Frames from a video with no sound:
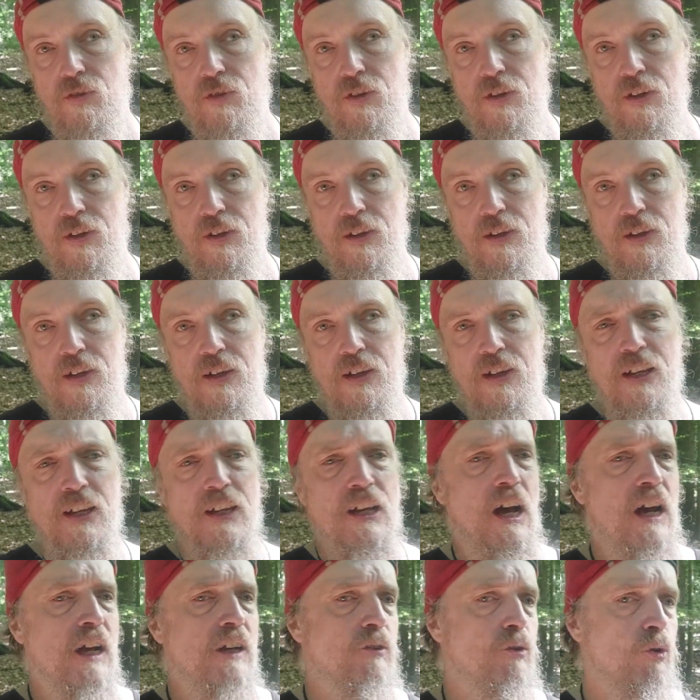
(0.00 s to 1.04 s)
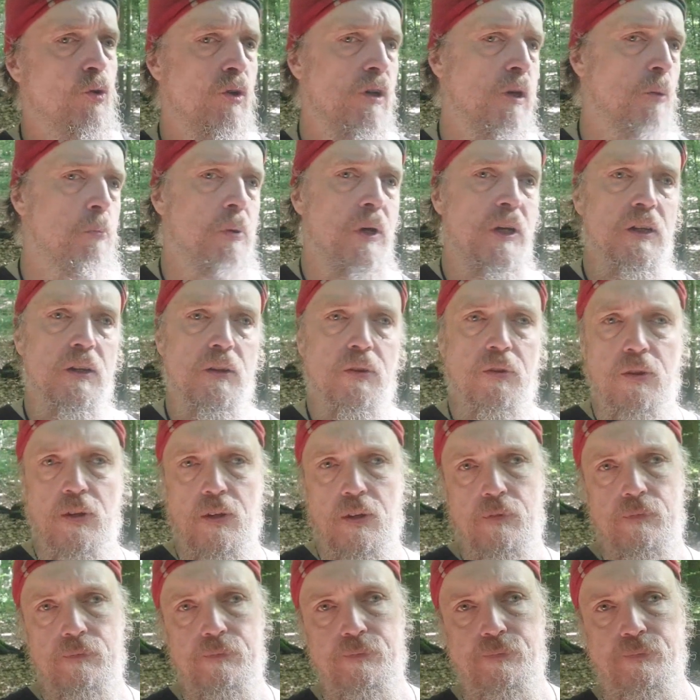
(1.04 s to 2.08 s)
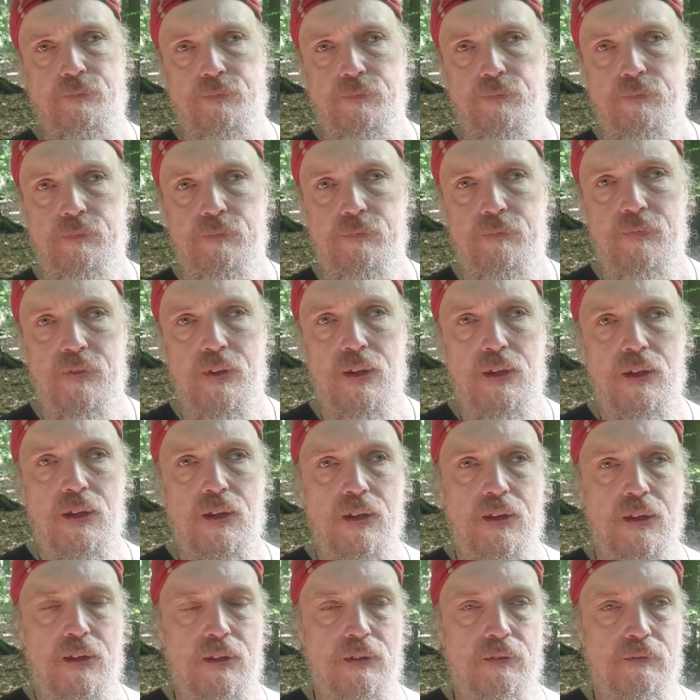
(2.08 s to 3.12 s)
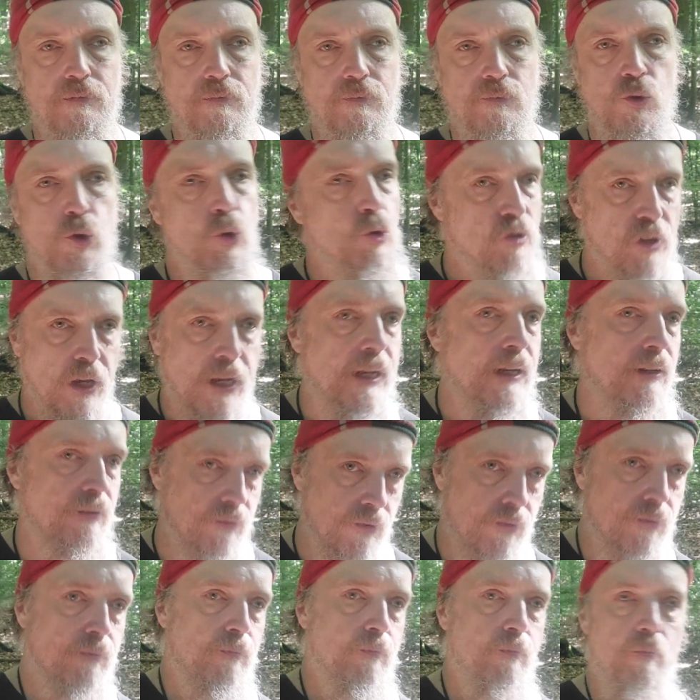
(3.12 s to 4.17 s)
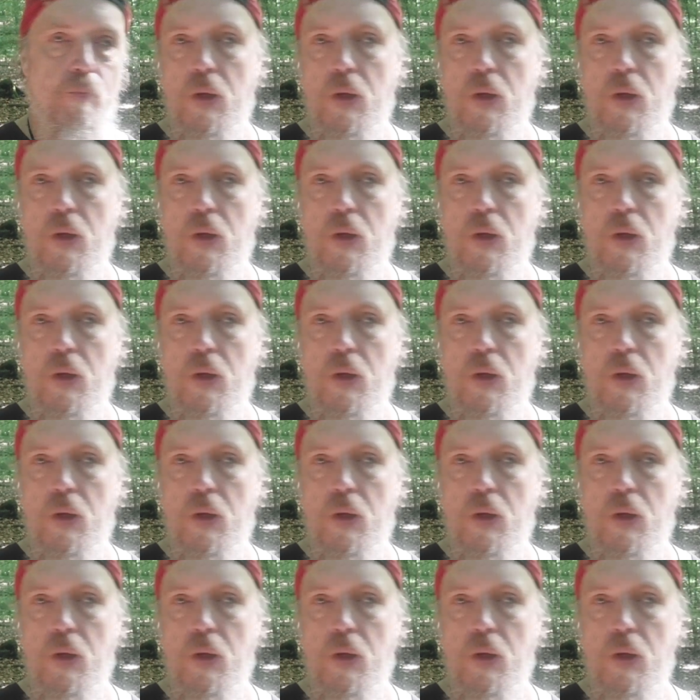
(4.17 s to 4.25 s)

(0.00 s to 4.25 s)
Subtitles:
AI to clip anything to date.